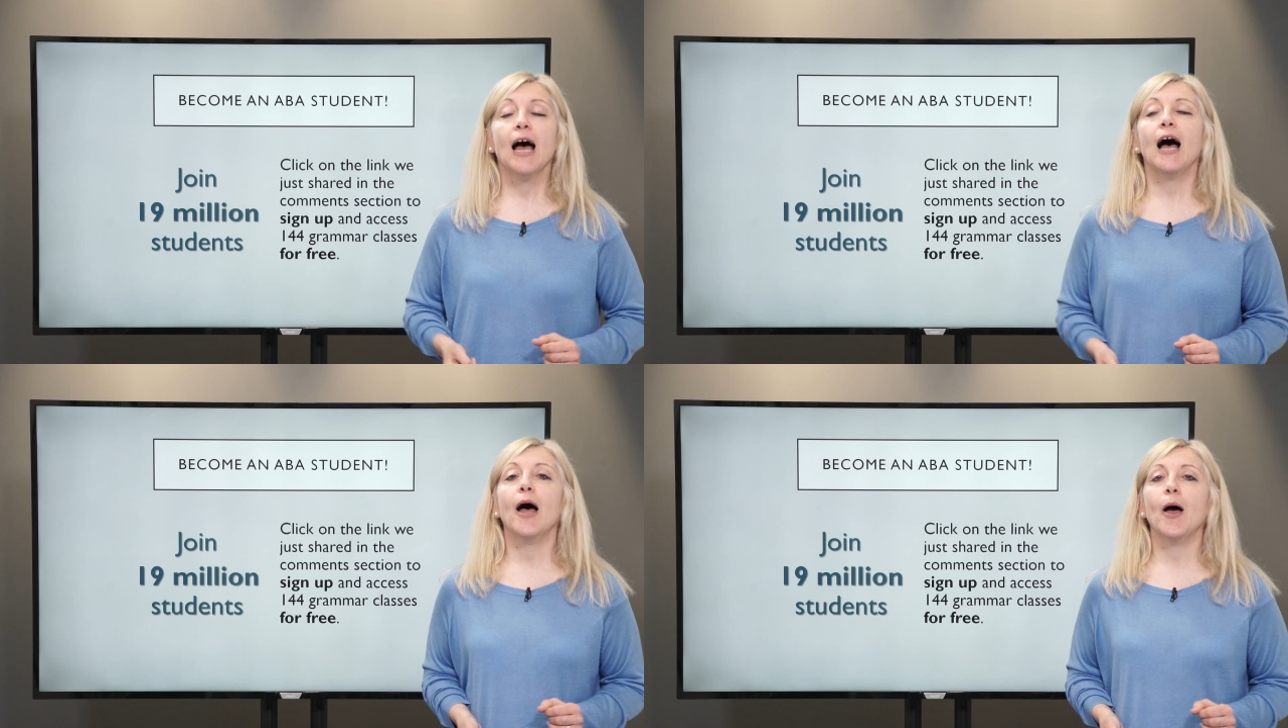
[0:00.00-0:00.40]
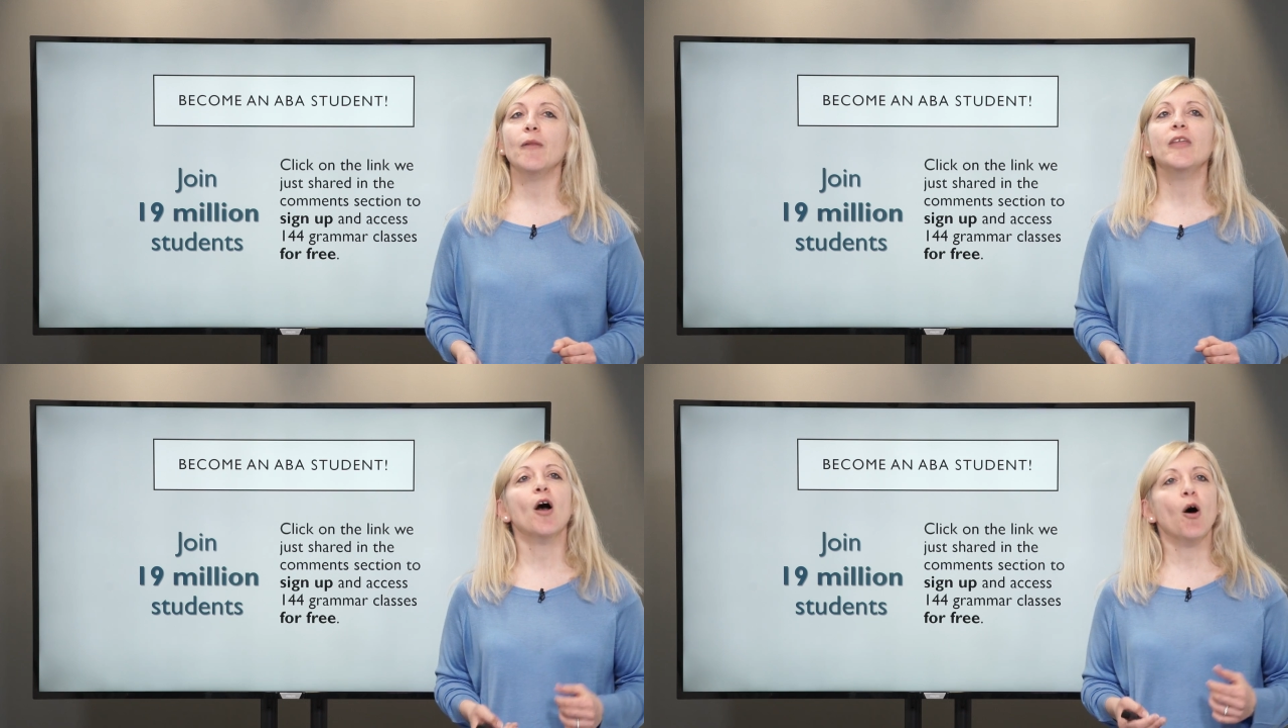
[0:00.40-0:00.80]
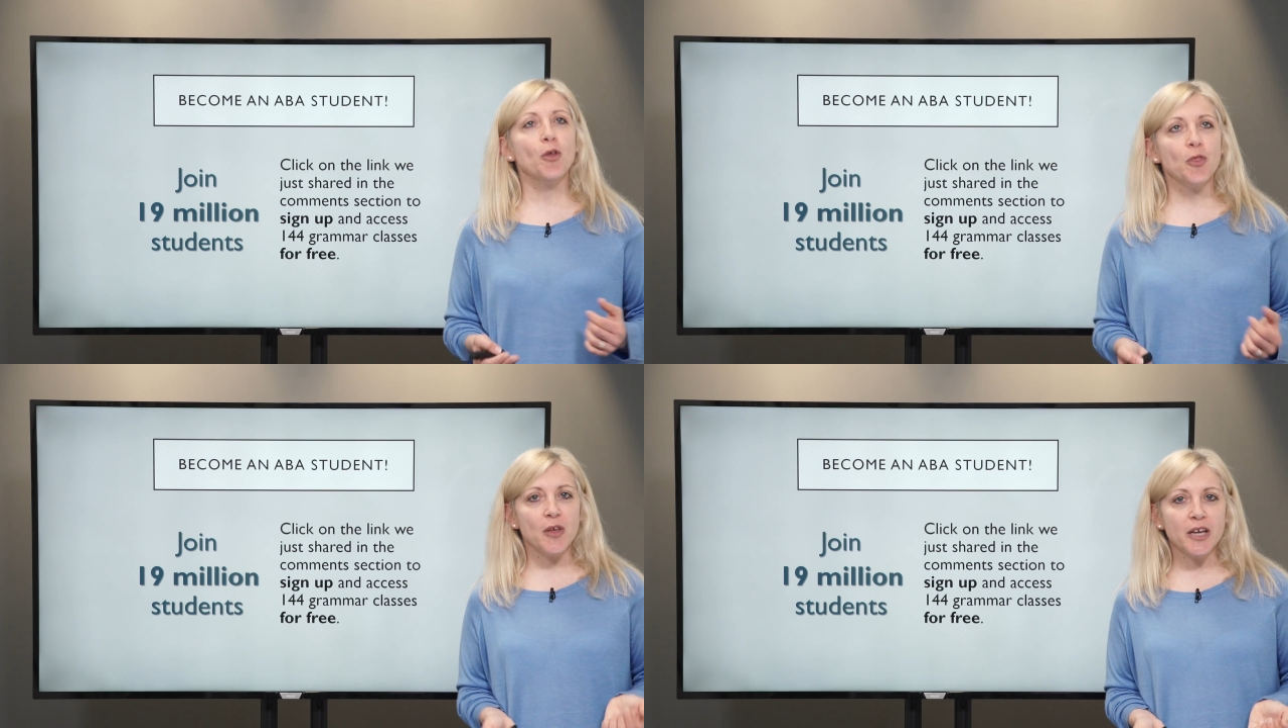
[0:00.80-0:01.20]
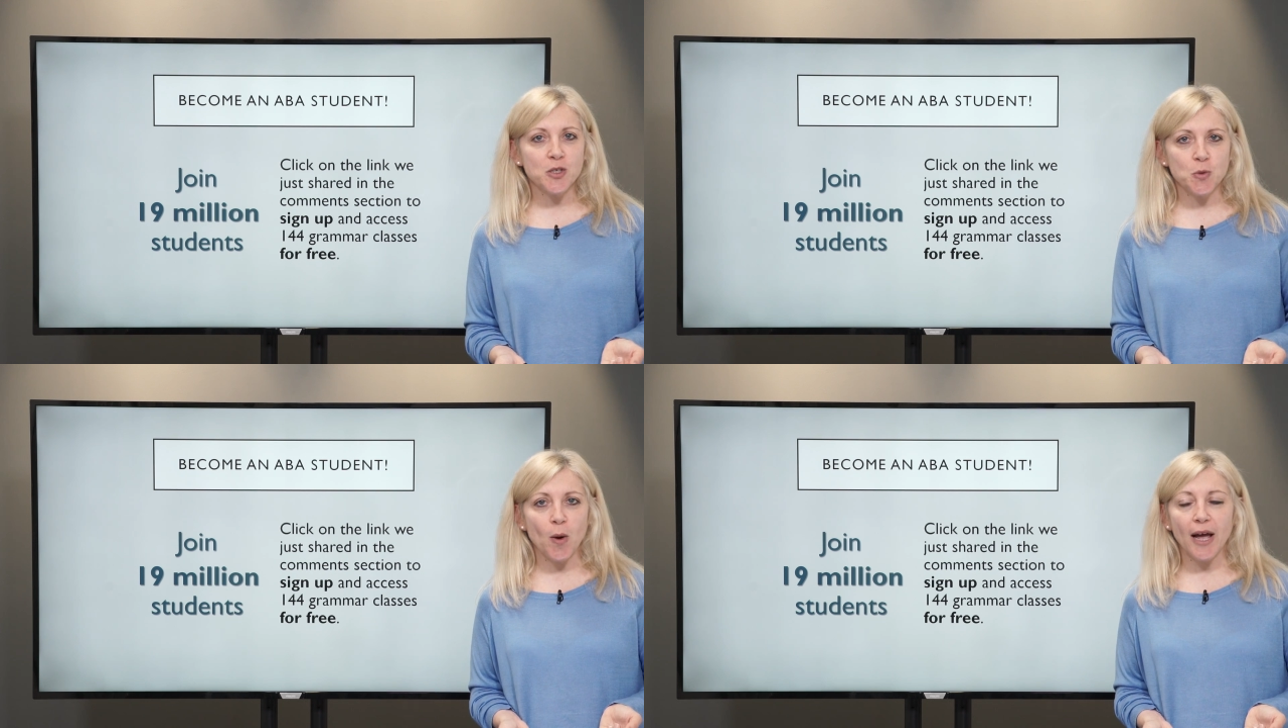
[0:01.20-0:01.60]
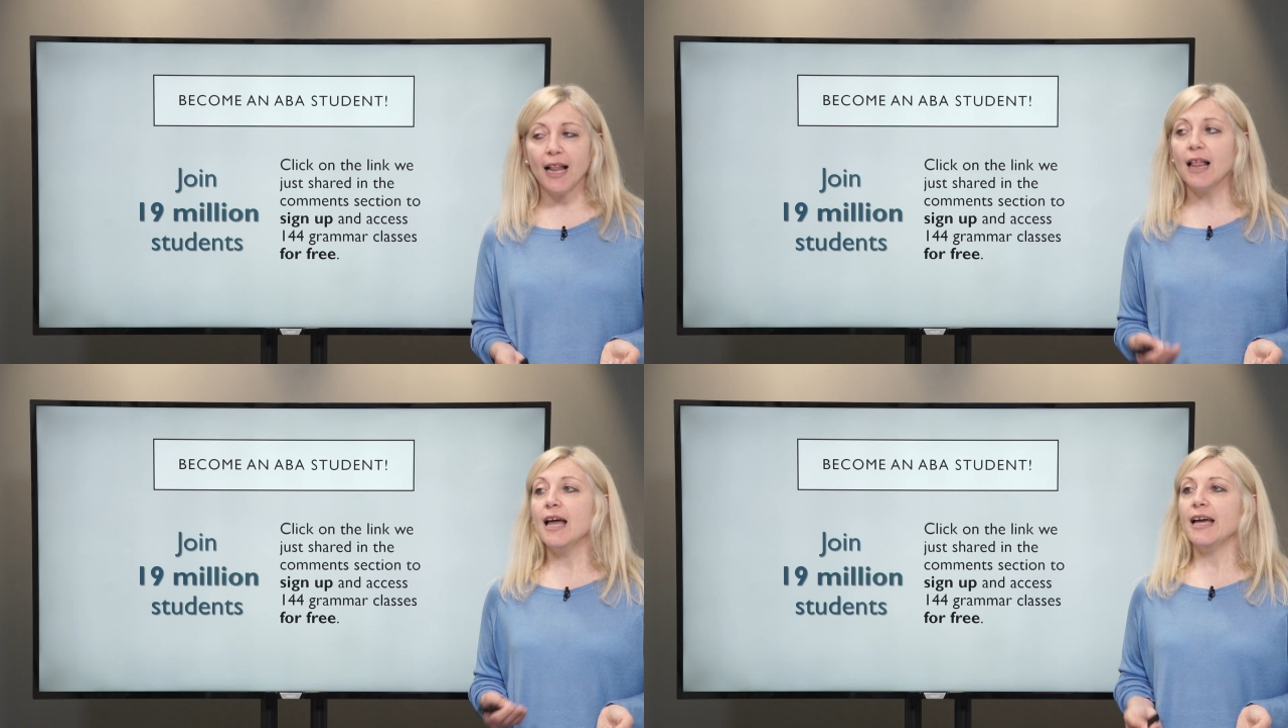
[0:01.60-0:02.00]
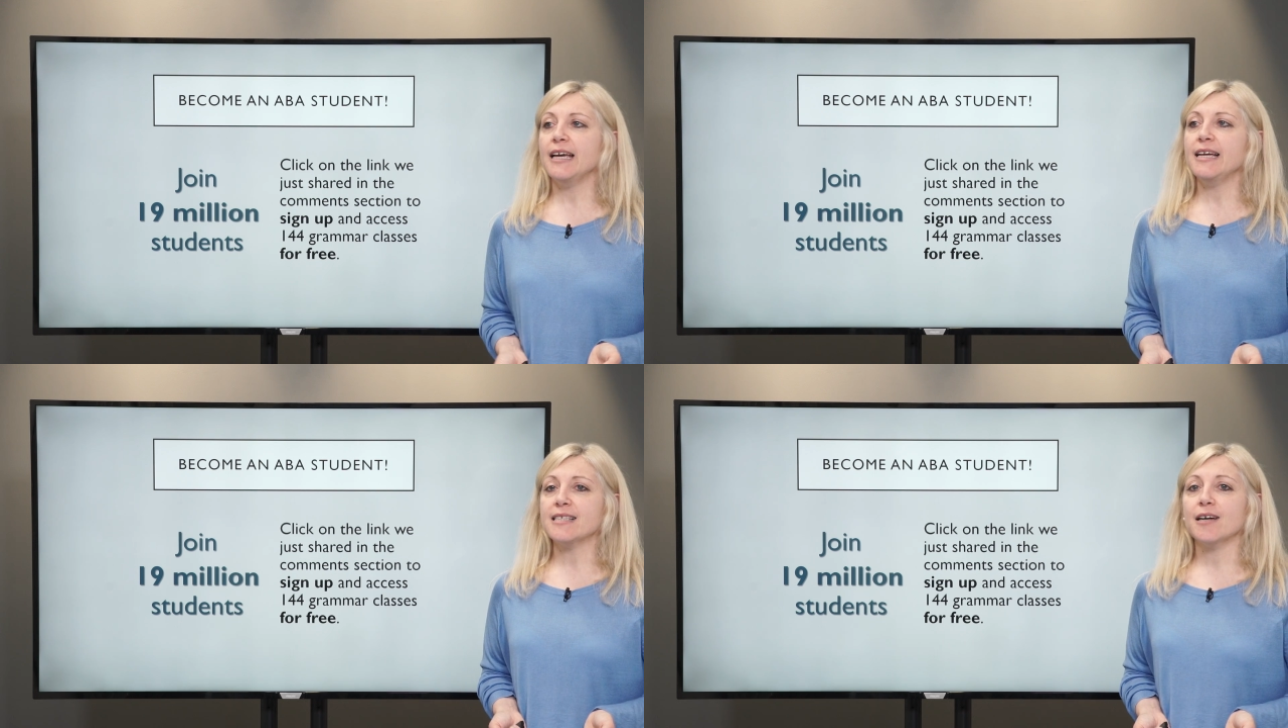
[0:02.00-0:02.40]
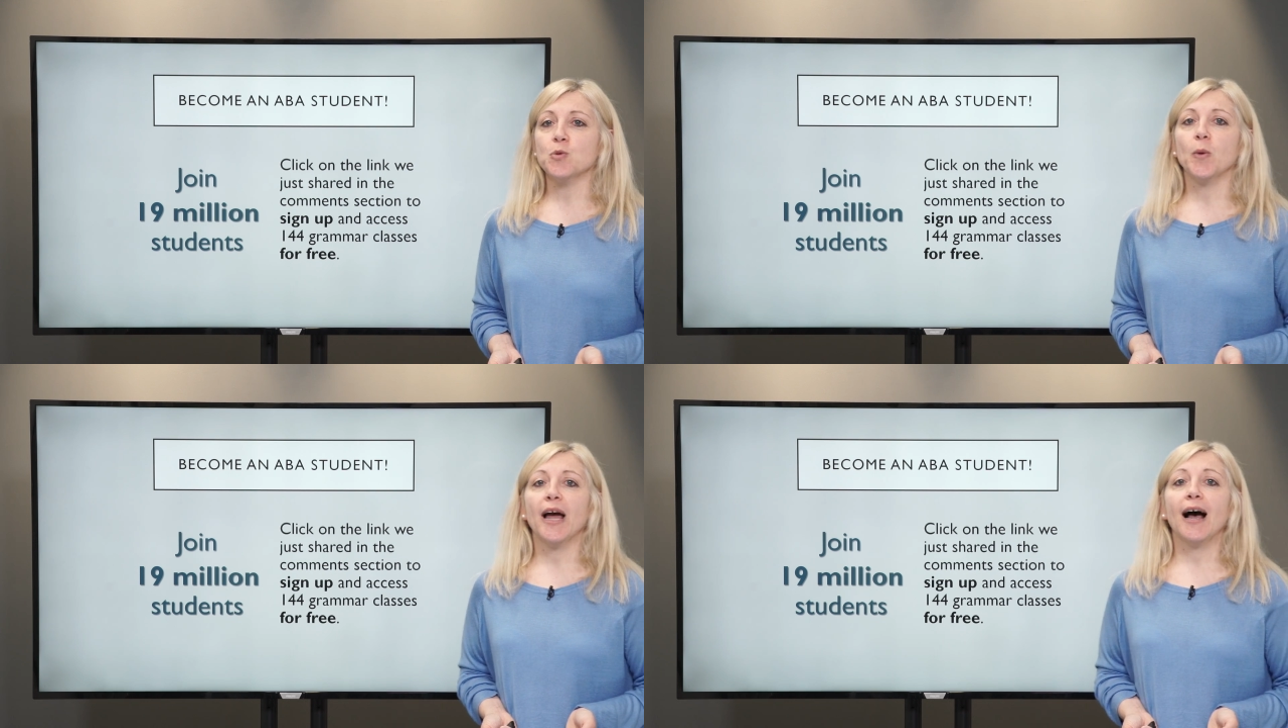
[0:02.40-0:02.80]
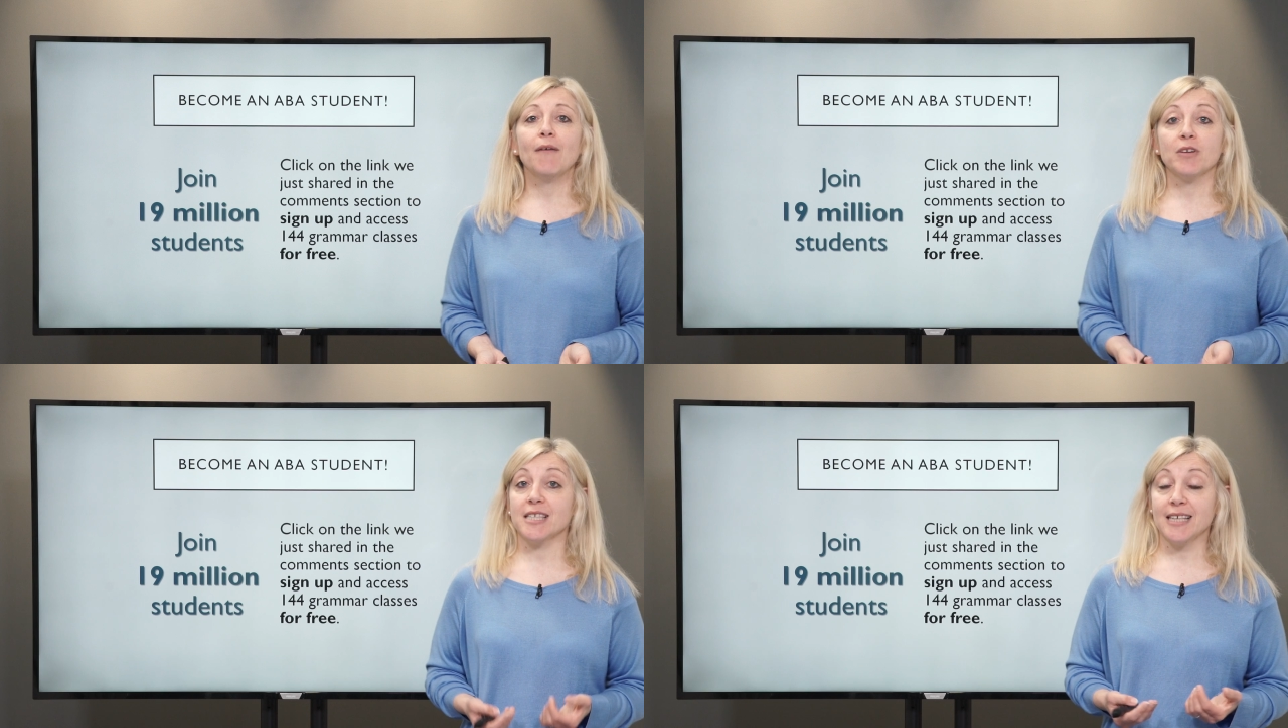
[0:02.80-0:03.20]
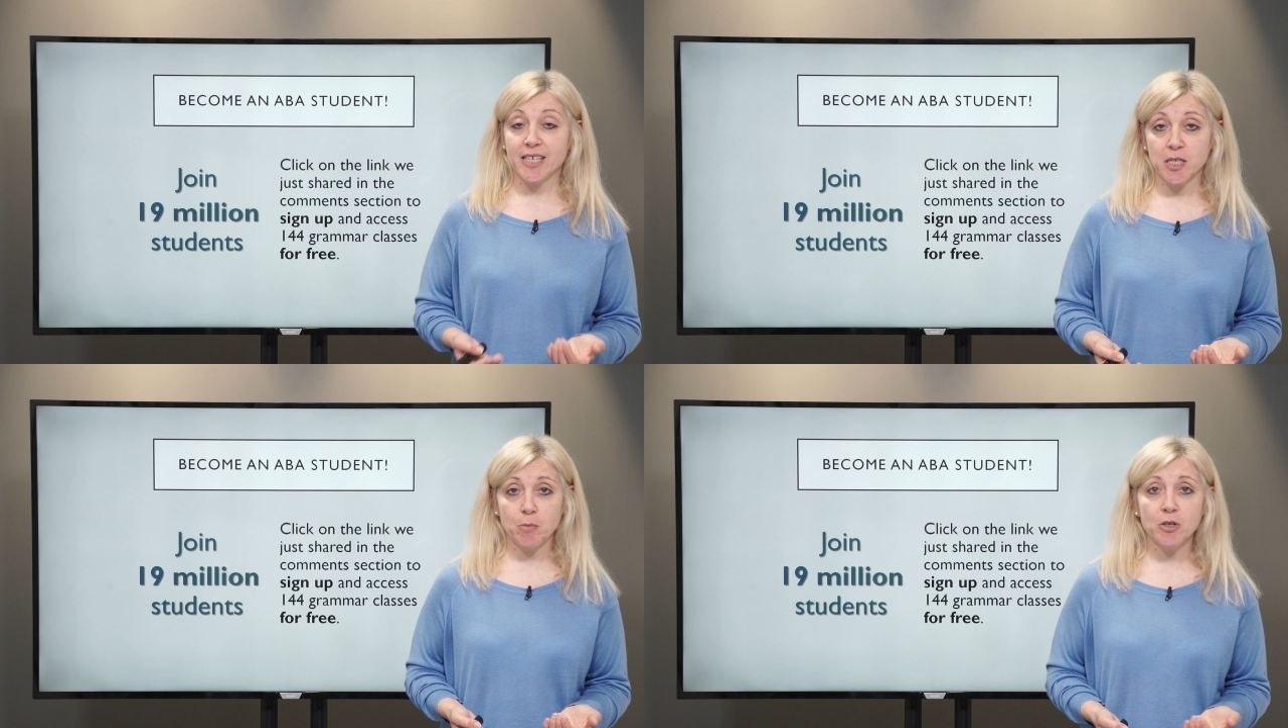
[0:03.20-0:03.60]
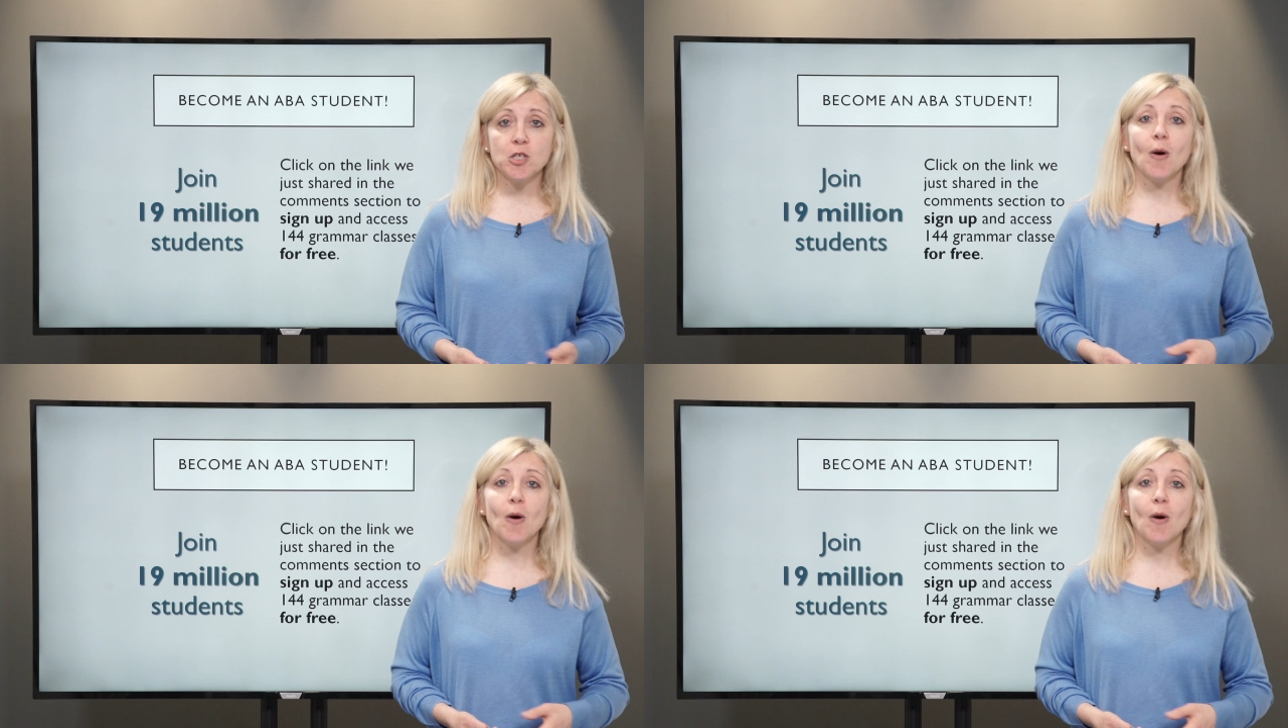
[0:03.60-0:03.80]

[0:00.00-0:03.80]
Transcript: The other thing as well is that we have assessments.